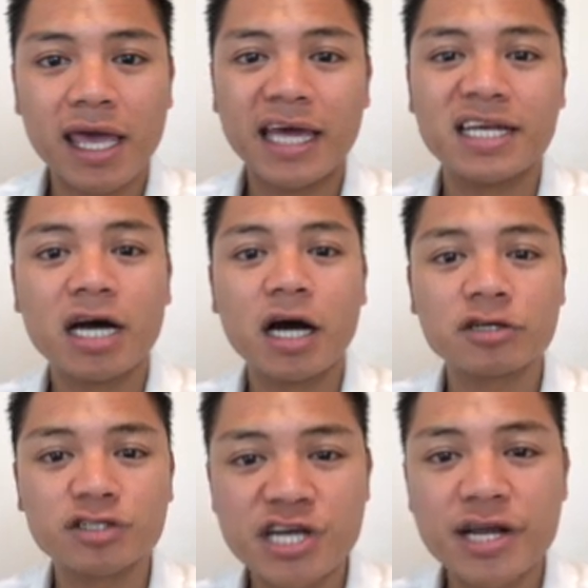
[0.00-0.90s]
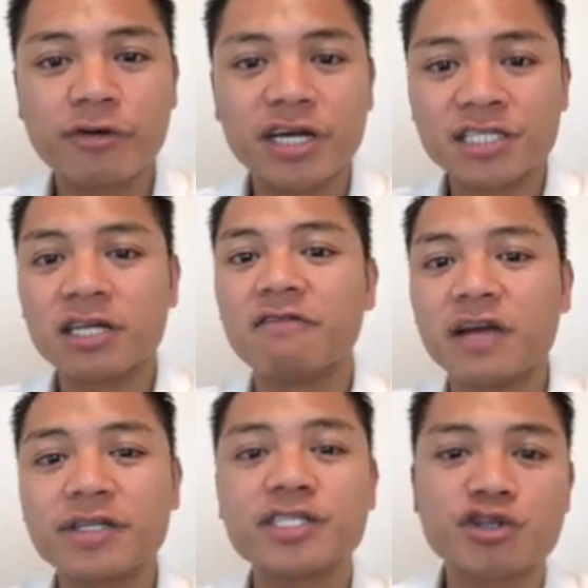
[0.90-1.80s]
and it auto-generates a
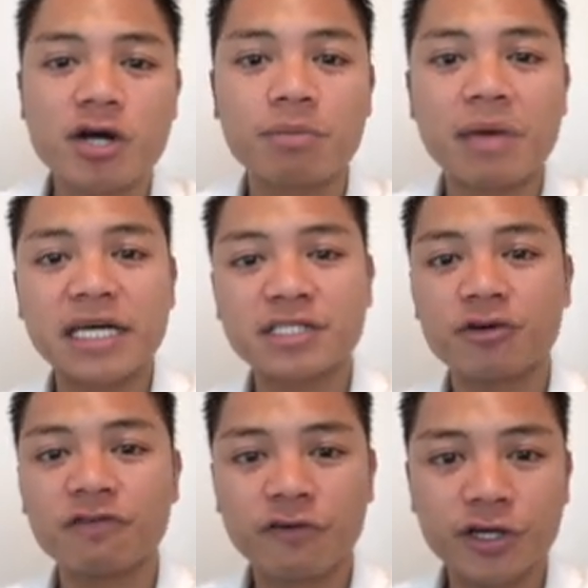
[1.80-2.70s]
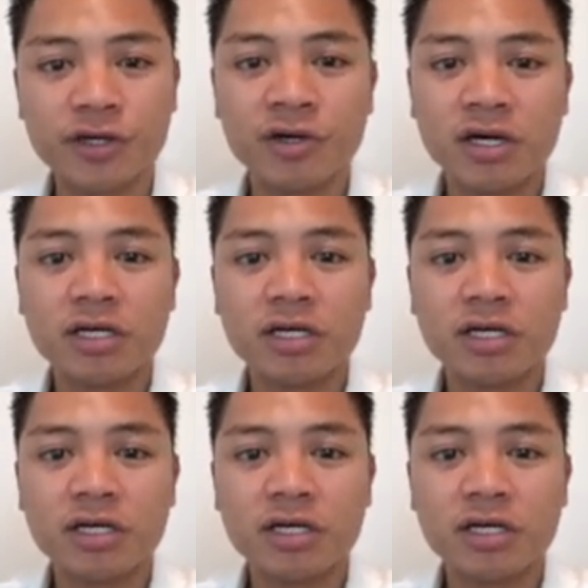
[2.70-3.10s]
very strong password for you,